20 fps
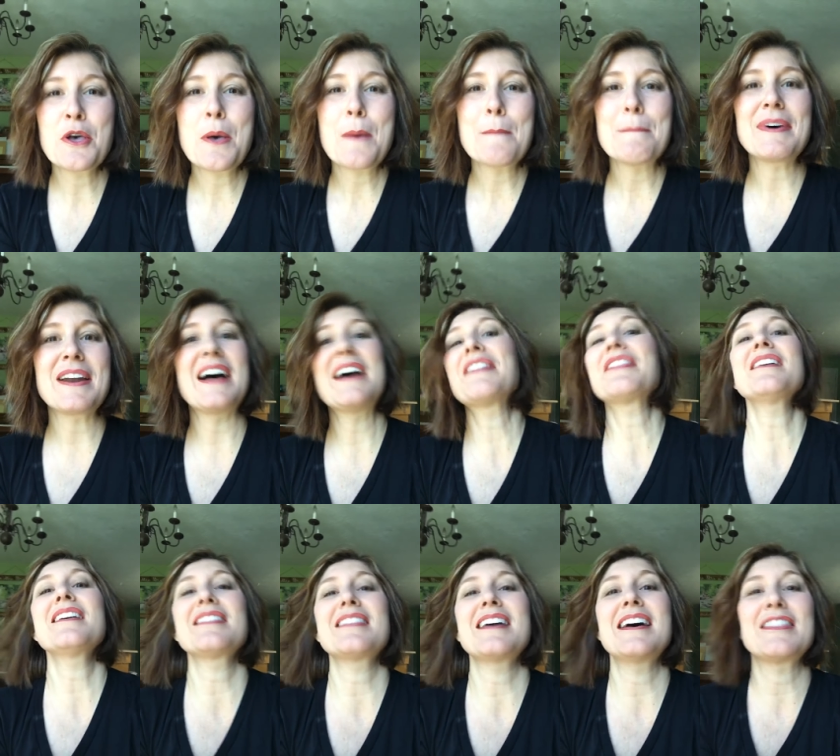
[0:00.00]
But I
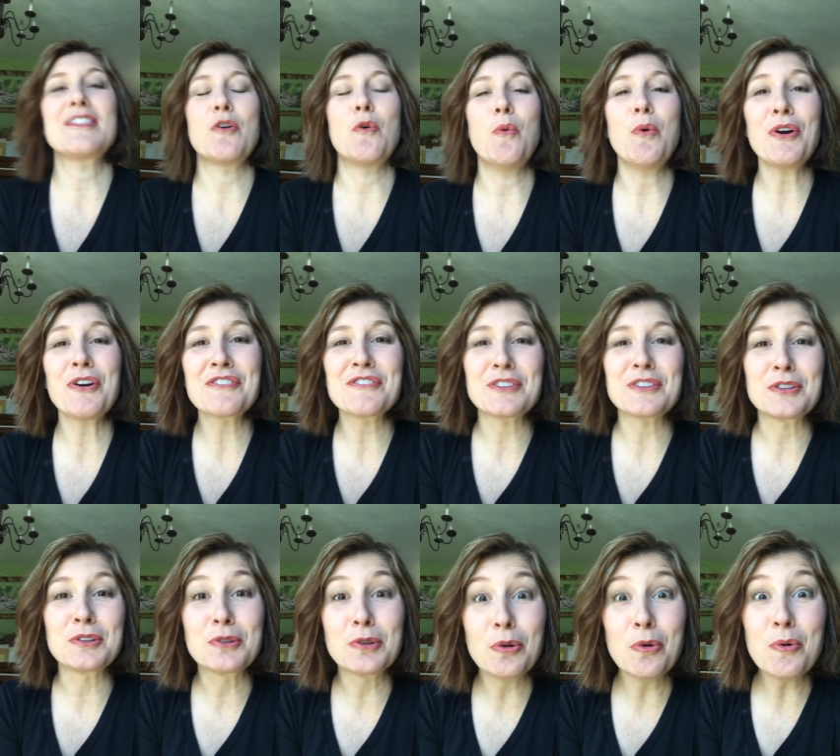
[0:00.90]
think that the word of the
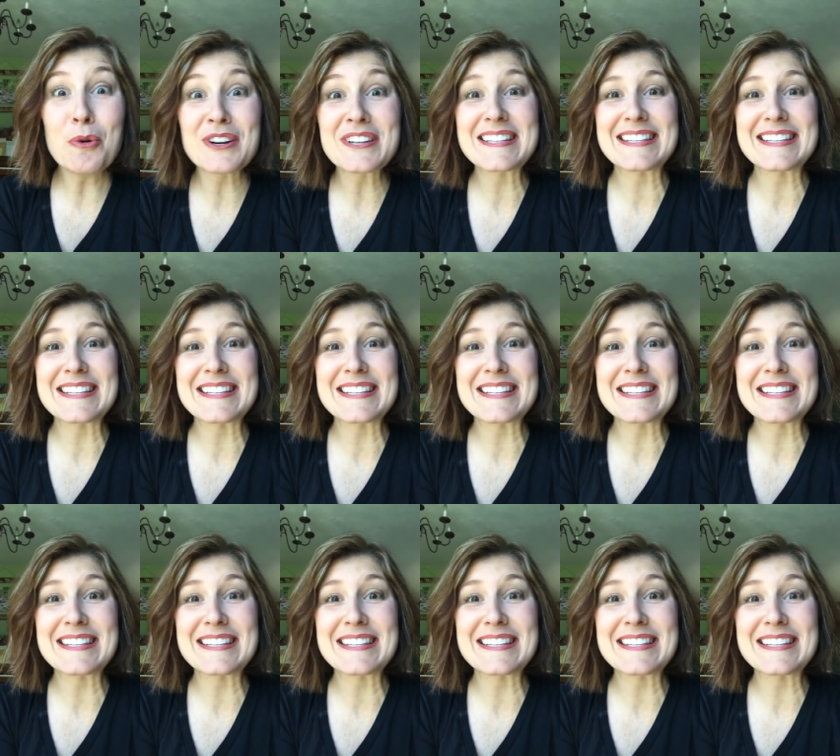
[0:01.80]
Lord